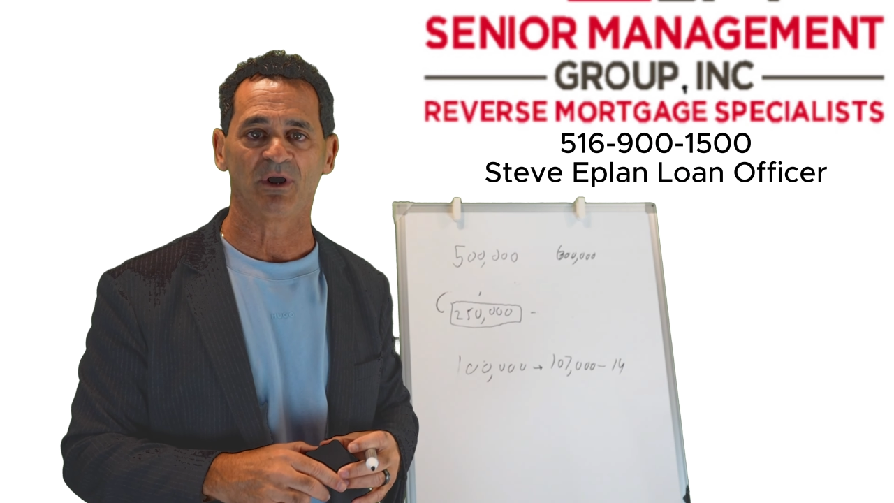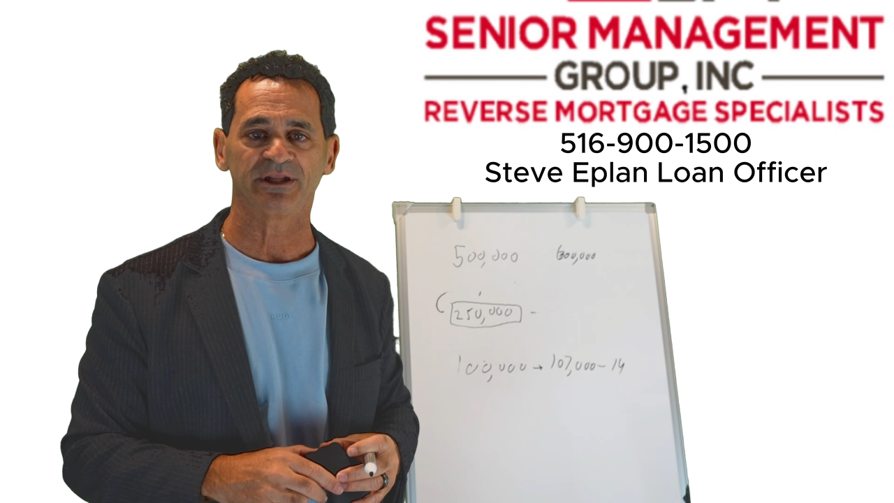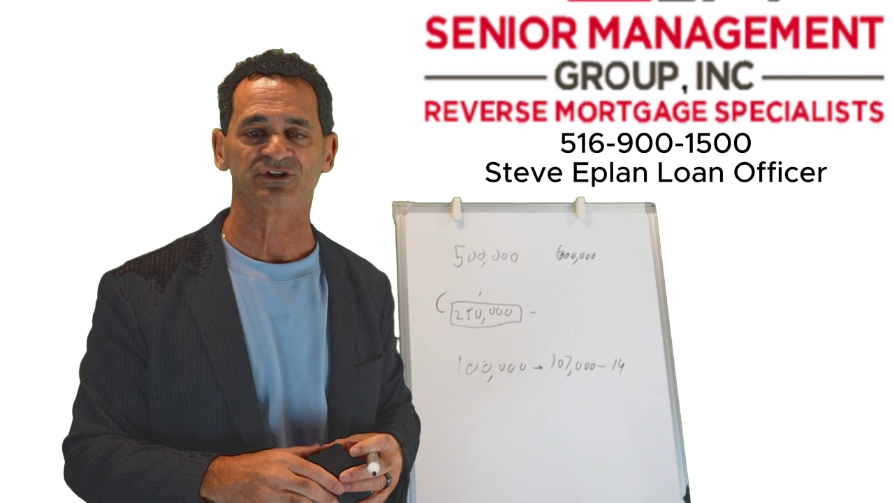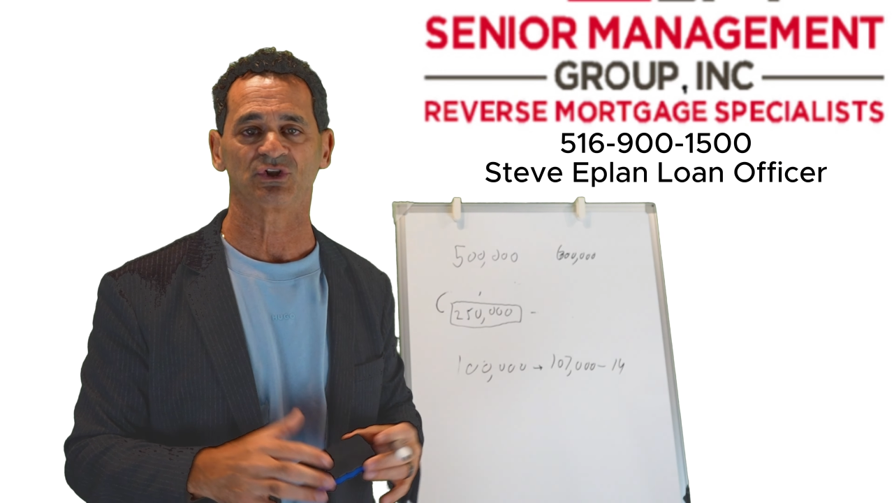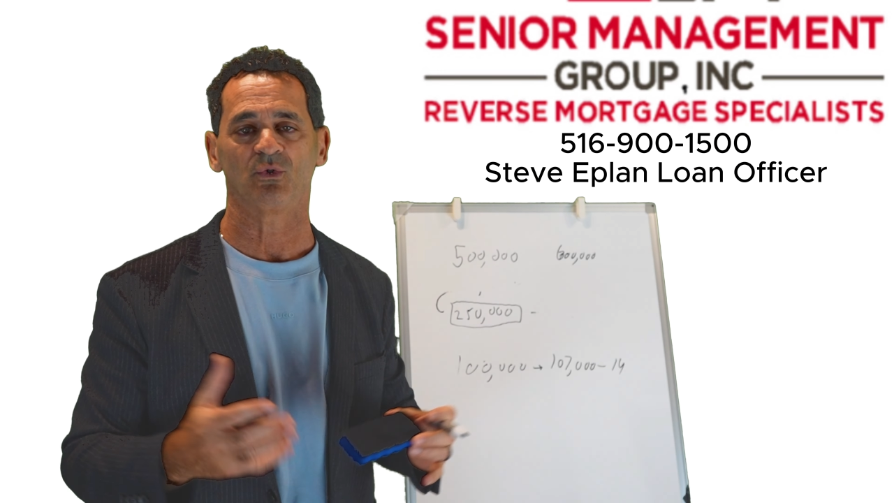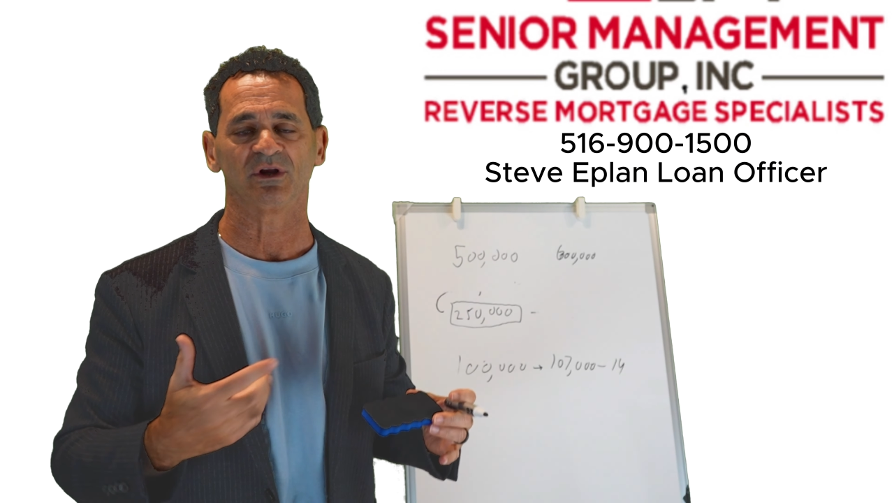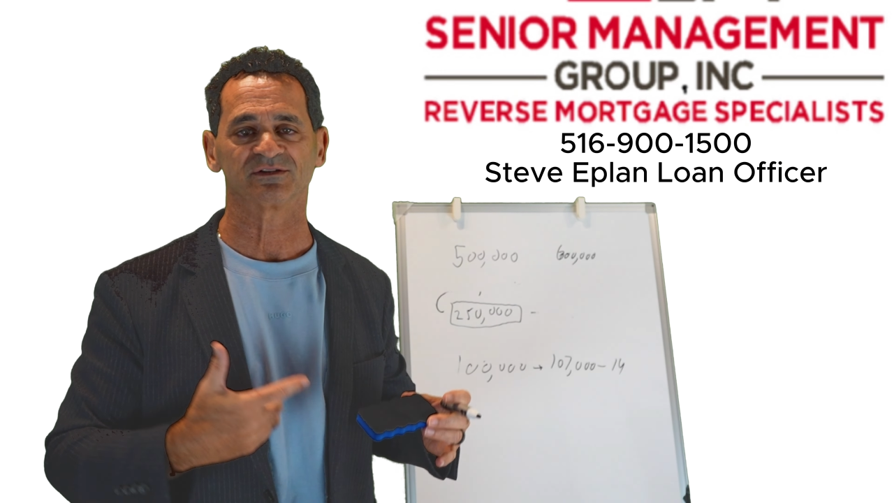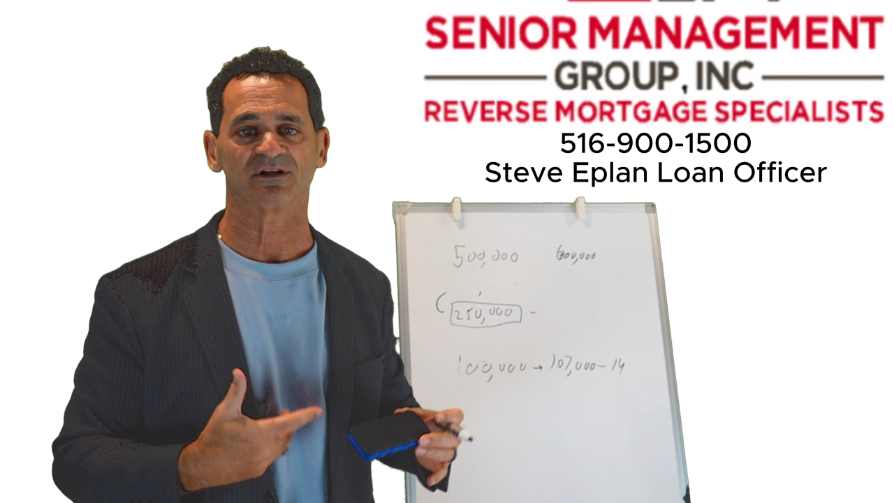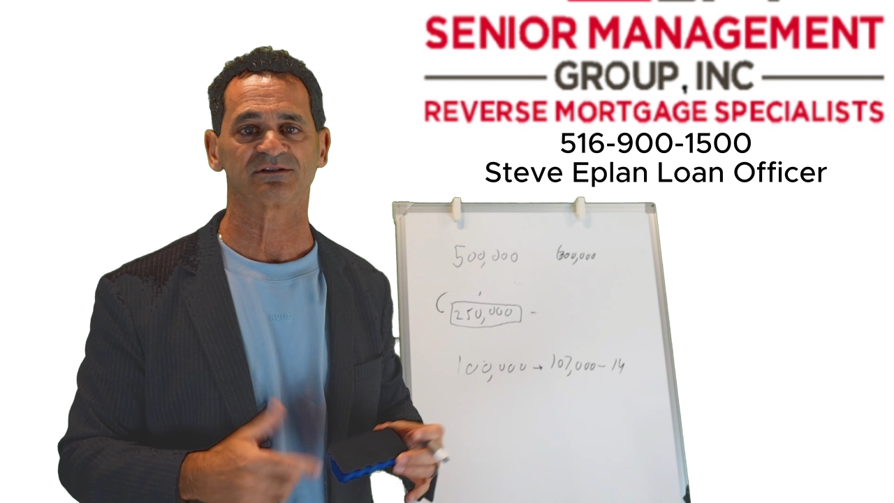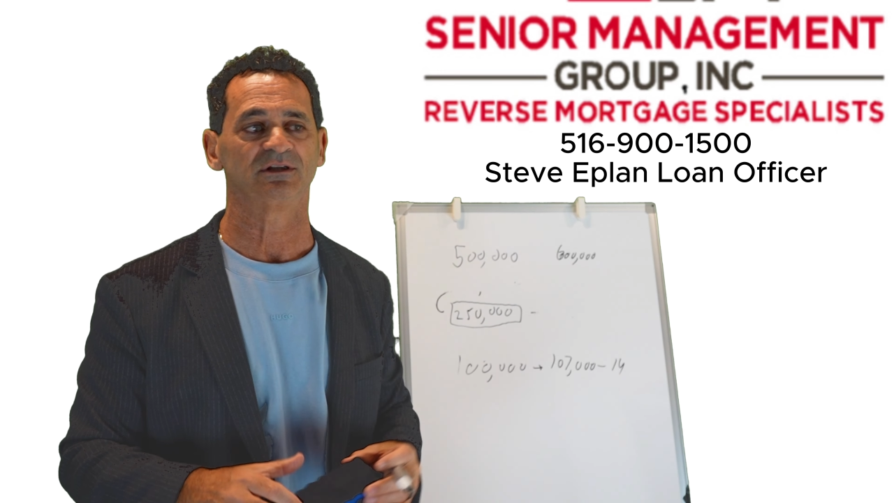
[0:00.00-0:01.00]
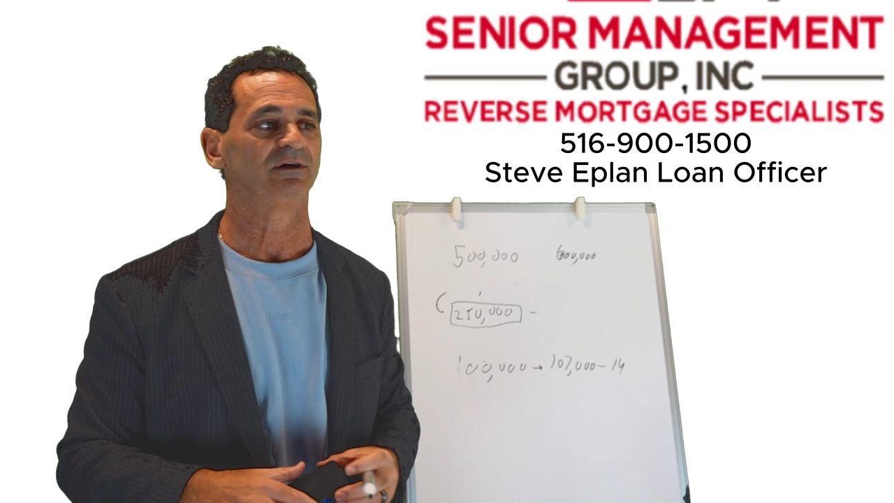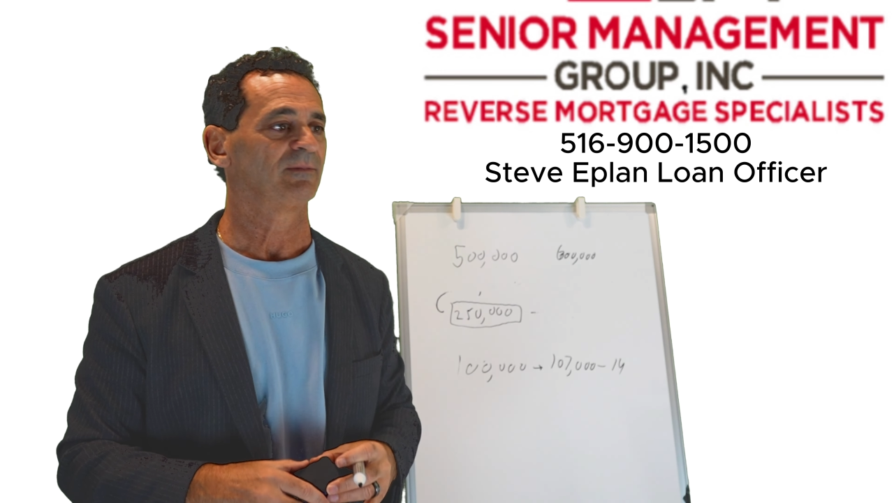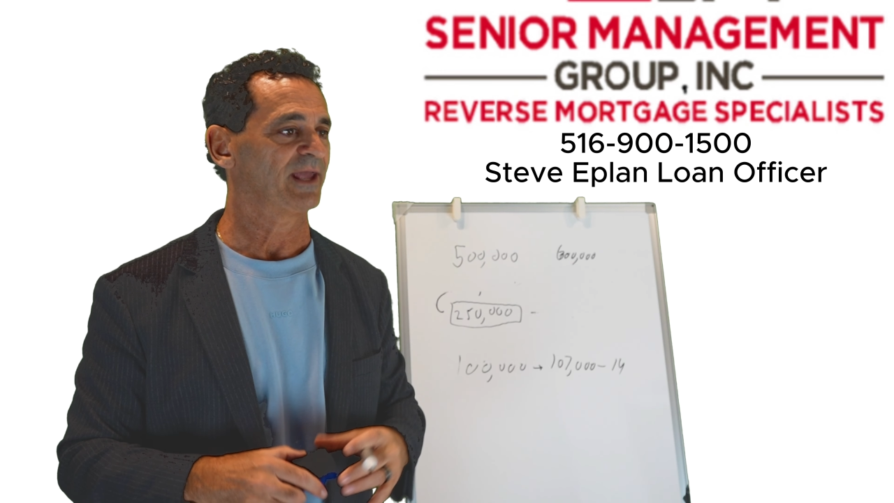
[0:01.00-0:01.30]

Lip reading: money, she calls us,